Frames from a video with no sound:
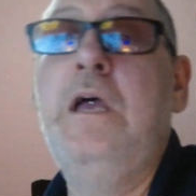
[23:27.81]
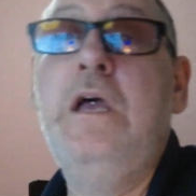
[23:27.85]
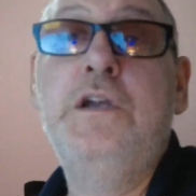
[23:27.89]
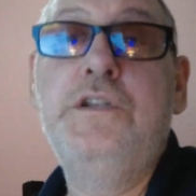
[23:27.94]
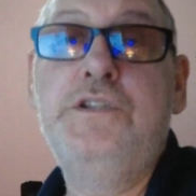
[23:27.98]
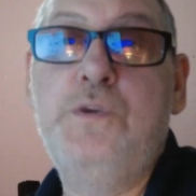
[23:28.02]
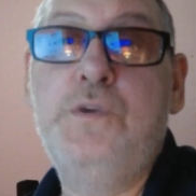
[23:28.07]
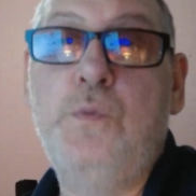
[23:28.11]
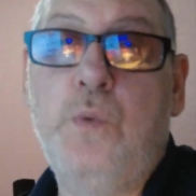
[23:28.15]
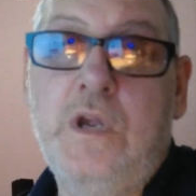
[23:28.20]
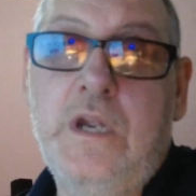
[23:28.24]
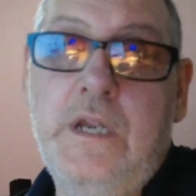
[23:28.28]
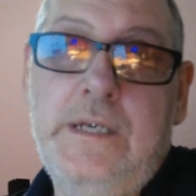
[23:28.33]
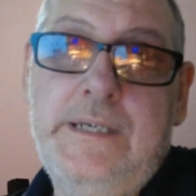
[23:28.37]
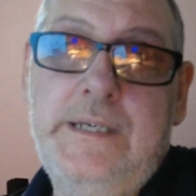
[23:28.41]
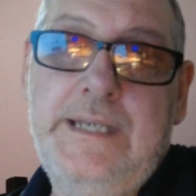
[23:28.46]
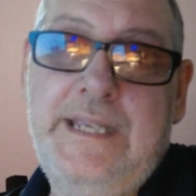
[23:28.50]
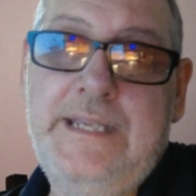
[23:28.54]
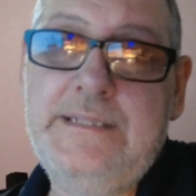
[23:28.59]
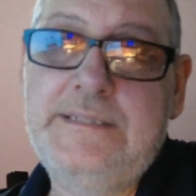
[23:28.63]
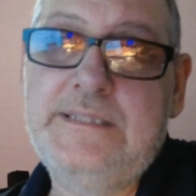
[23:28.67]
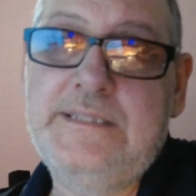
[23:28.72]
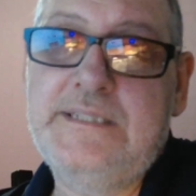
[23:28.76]
to where it
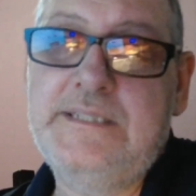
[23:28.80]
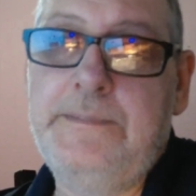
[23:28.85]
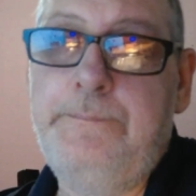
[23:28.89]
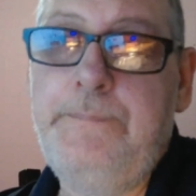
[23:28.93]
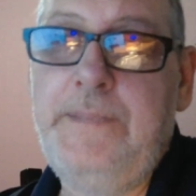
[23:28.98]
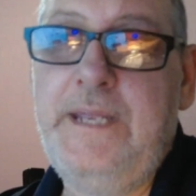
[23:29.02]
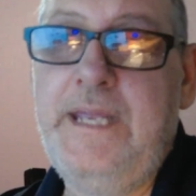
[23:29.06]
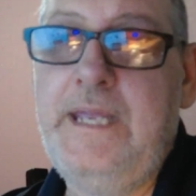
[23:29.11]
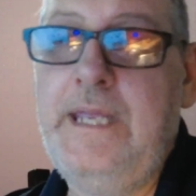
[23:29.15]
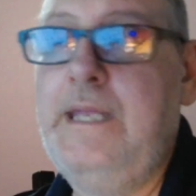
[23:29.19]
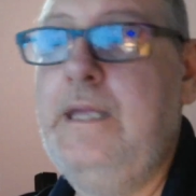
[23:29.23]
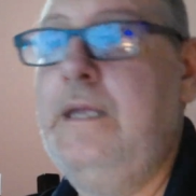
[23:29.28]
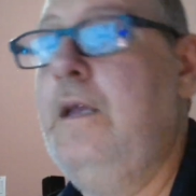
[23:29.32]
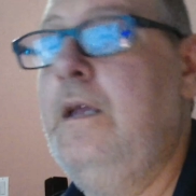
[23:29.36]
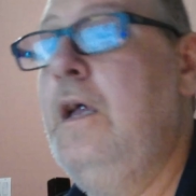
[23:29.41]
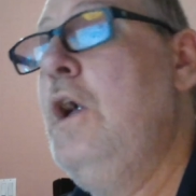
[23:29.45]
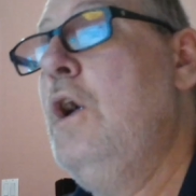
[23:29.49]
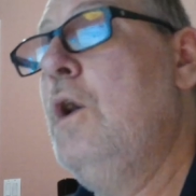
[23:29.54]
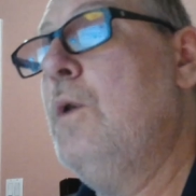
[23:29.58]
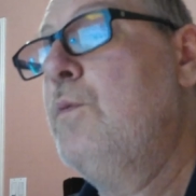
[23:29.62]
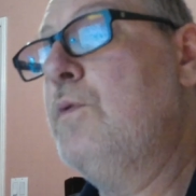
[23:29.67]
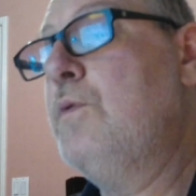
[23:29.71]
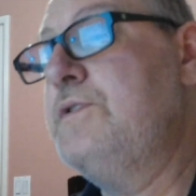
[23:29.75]
needs to be.
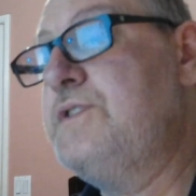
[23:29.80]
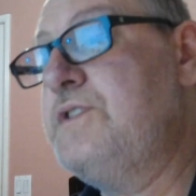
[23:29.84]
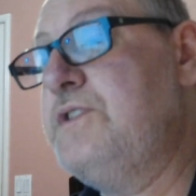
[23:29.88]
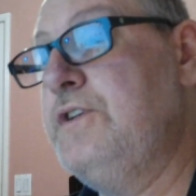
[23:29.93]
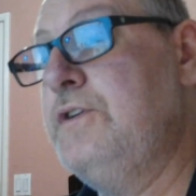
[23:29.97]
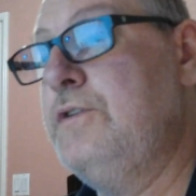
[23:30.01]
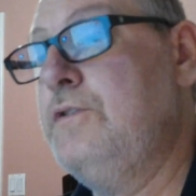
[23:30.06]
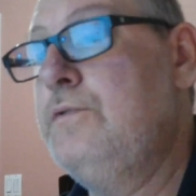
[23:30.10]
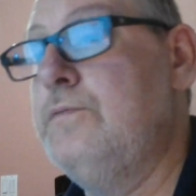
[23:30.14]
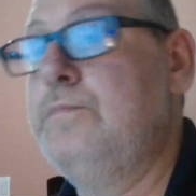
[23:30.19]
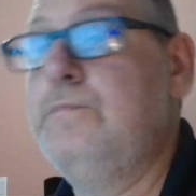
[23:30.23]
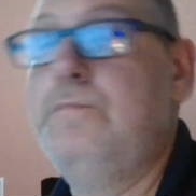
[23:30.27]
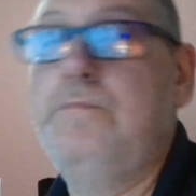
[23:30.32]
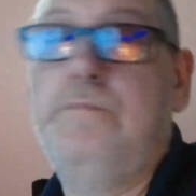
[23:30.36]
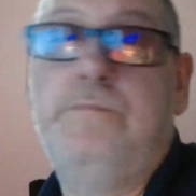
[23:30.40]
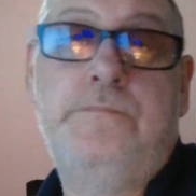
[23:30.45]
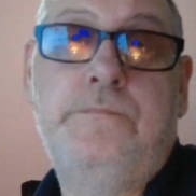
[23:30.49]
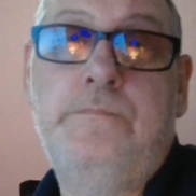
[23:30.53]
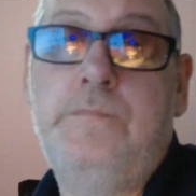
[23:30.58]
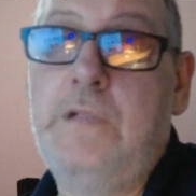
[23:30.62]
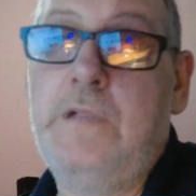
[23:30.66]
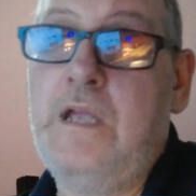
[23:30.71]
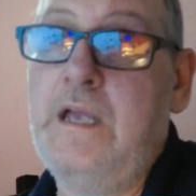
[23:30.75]
We're still,
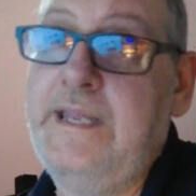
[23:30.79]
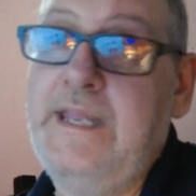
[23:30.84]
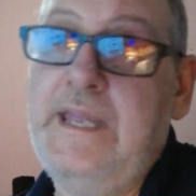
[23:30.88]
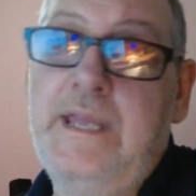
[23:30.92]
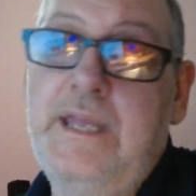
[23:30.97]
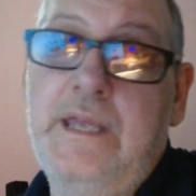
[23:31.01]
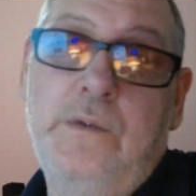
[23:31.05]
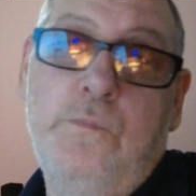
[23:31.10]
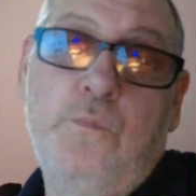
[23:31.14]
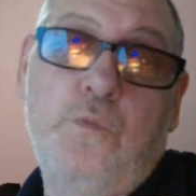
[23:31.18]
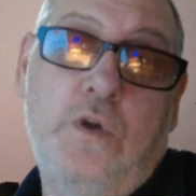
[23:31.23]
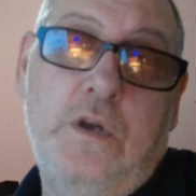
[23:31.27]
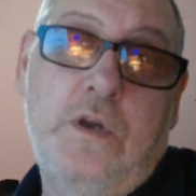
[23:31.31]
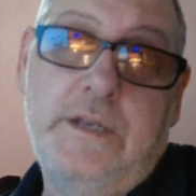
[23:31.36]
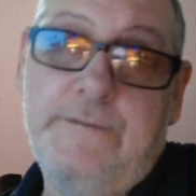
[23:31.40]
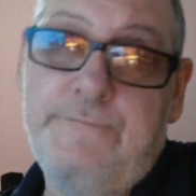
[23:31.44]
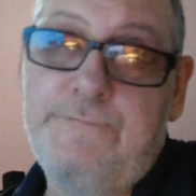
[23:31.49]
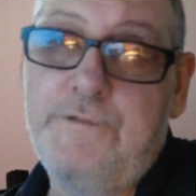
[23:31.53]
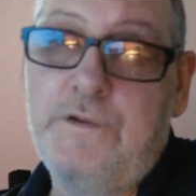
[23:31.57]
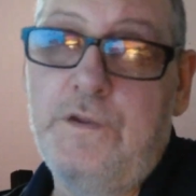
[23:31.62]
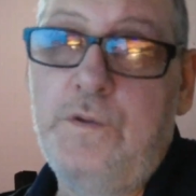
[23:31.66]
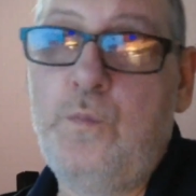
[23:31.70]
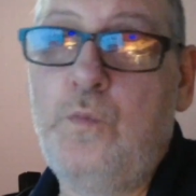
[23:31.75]
again, working
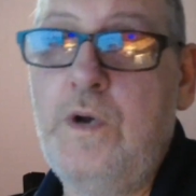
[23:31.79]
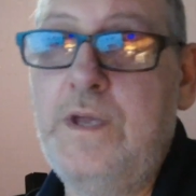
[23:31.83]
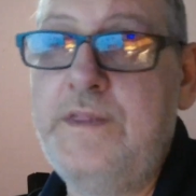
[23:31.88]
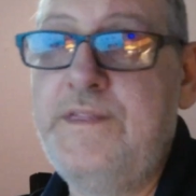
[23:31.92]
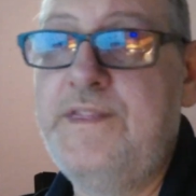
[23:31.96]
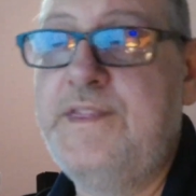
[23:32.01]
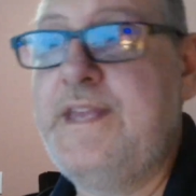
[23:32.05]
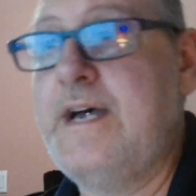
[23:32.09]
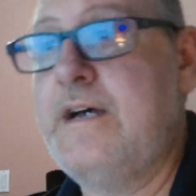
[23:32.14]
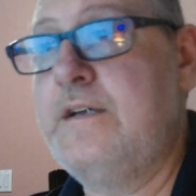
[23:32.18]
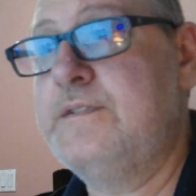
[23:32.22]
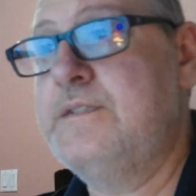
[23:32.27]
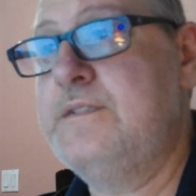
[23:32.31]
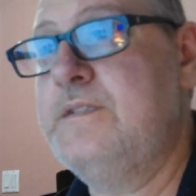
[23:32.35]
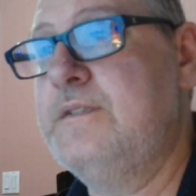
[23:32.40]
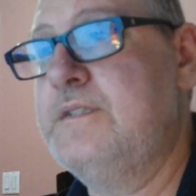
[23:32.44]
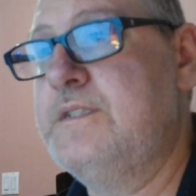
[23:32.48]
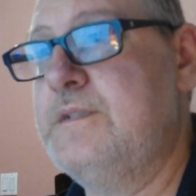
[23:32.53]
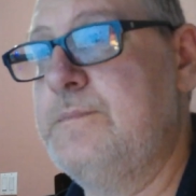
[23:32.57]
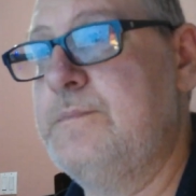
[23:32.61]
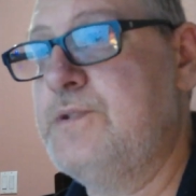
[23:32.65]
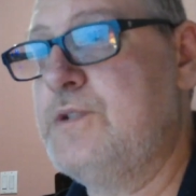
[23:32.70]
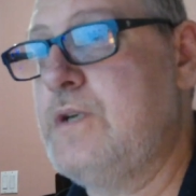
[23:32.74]
for the 1,000
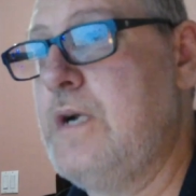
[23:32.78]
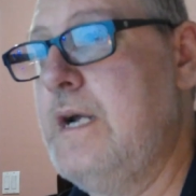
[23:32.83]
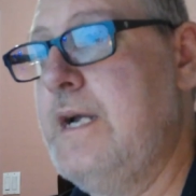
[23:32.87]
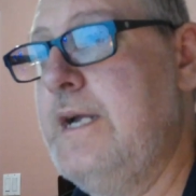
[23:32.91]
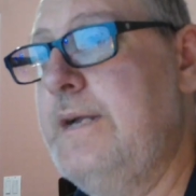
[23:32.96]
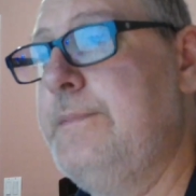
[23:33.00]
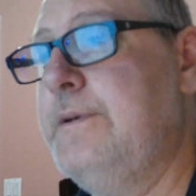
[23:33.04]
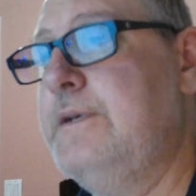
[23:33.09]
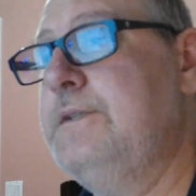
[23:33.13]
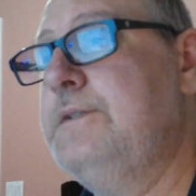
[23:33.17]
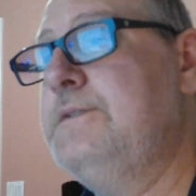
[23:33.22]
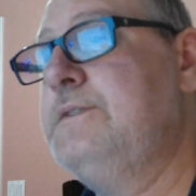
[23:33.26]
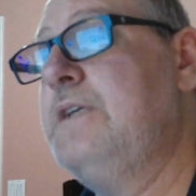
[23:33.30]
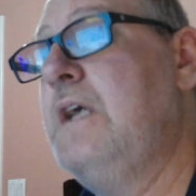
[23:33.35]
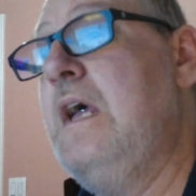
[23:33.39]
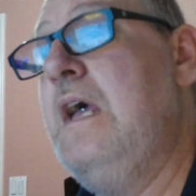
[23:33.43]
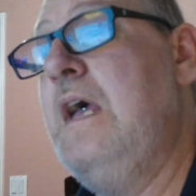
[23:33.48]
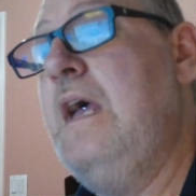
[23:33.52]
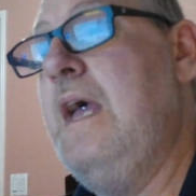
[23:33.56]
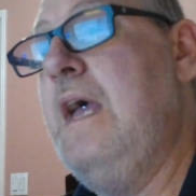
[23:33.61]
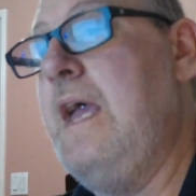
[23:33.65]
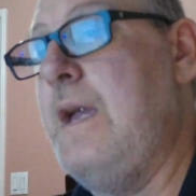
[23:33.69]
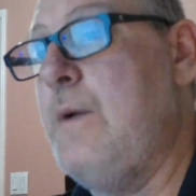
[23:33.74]
subscribers,
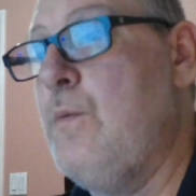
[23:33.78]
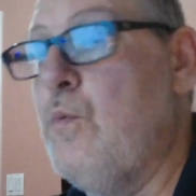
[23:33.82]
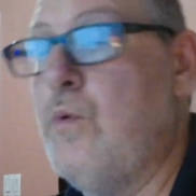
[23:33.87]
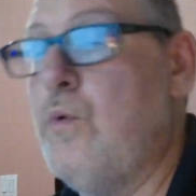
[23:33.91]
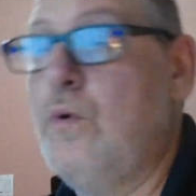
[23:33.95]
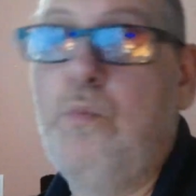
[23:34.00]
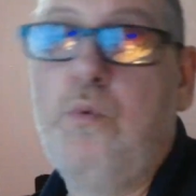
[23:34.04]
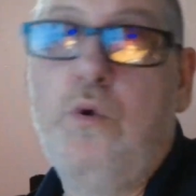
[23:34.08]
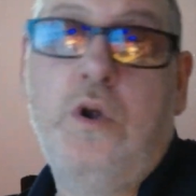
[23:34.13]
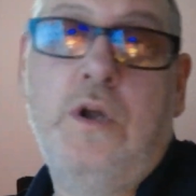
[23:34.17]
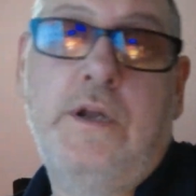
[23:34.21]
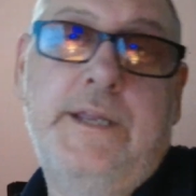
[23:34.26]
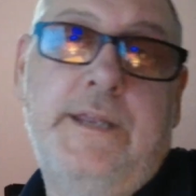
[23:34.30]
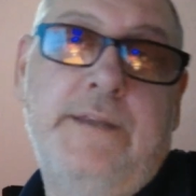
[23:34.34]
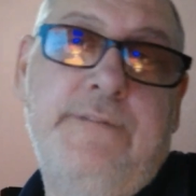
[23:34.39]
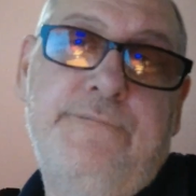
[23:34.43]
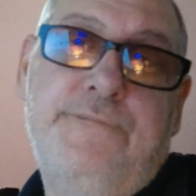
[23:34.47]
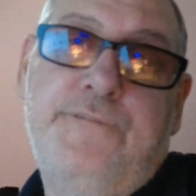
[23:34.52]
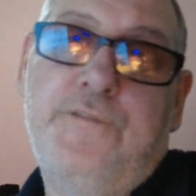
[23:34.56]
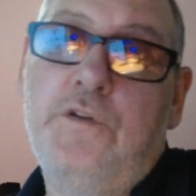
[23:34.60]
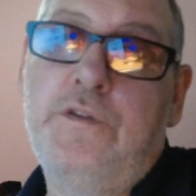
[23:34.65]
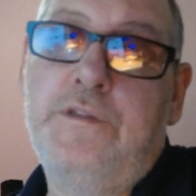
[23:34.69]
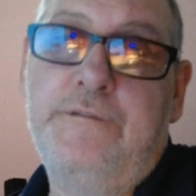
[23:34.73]
and we're working
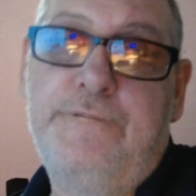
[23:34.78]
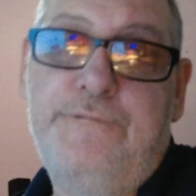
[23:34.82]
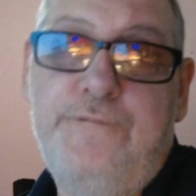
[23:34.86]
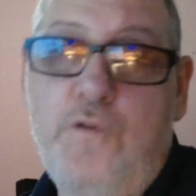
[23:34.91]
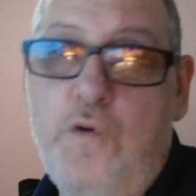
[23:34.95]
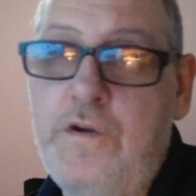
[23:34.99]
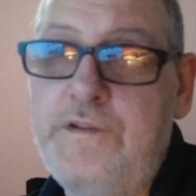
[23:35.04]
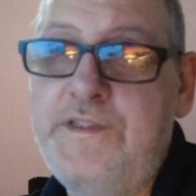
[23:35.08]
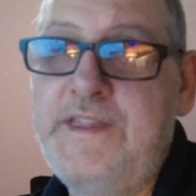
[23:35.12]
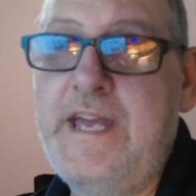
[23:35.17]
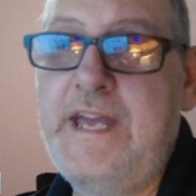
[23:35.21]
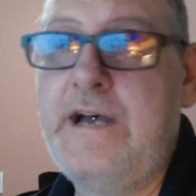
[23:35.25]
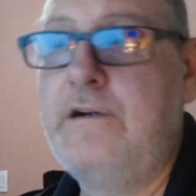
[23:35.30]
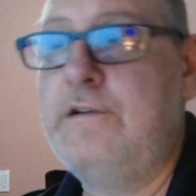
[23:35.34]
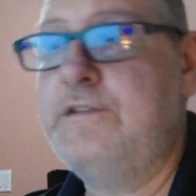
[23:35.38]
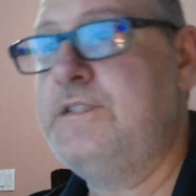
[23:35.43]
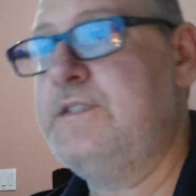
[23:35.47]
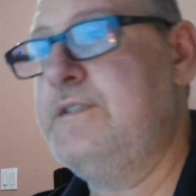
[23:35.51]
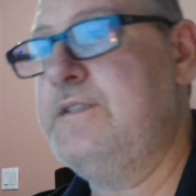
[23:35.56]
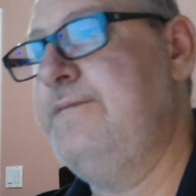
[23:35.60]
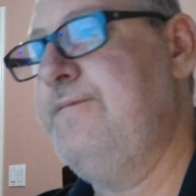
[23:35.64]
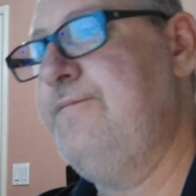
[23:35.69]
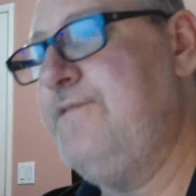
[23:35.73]
for the
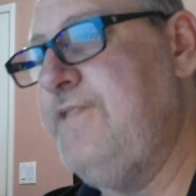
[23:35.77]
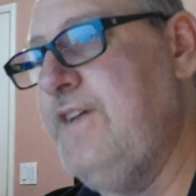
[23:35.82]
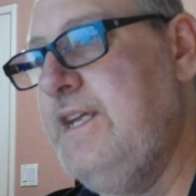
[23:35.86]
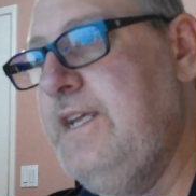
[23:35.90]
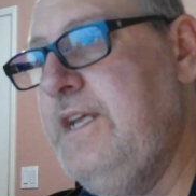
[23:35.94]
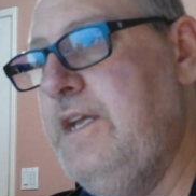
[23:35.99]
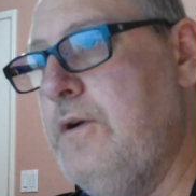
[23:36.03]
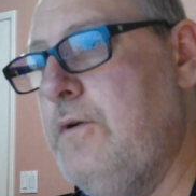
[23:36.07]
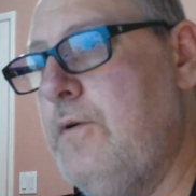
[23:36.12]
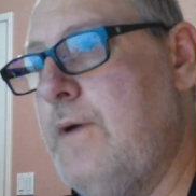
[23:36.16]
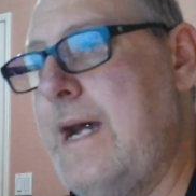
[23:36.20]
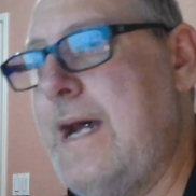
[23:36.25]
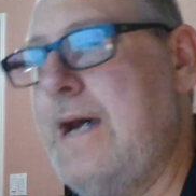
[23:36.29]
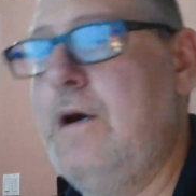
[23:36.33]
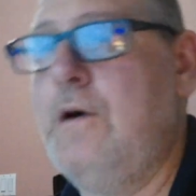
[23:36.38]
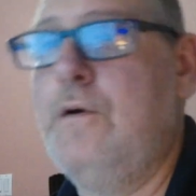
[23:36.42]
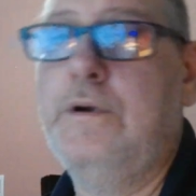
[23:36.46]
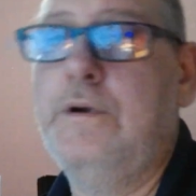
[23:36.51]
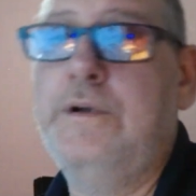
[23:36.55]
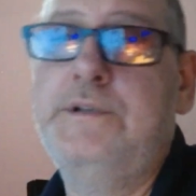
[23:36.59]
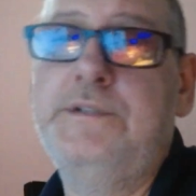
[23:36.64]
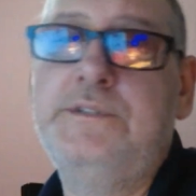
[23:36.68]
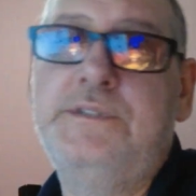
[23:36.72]
4,000 video
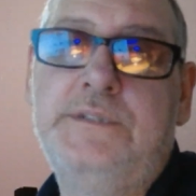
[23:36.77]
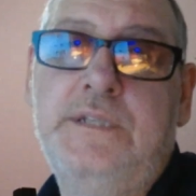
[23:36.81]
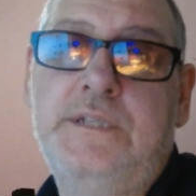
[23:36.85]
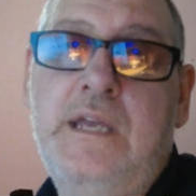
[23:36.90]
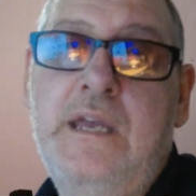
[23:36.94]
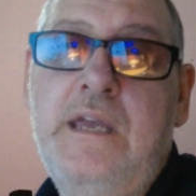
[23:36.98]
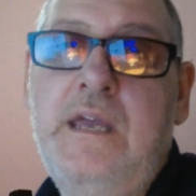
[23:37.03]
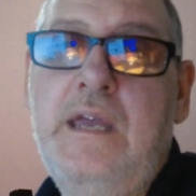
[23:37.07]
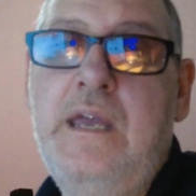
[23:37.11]
hours.